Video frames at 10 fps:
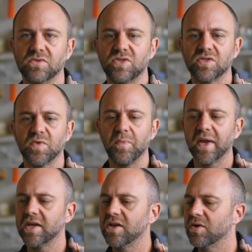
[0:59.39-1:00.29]
just with my
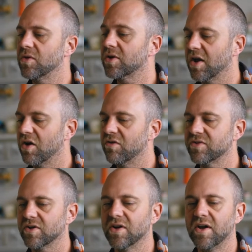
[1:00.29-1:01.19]
canoe looking
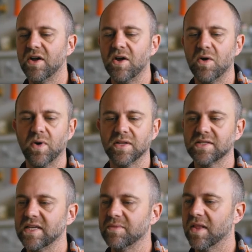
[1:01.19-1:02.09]
over what
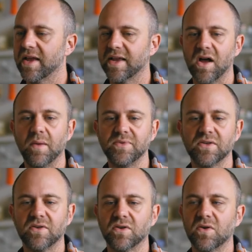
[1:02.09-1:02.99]
seemed like an
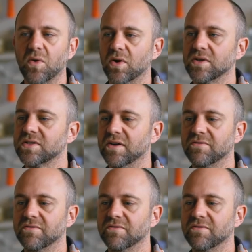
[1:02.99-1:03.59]
obstacle course of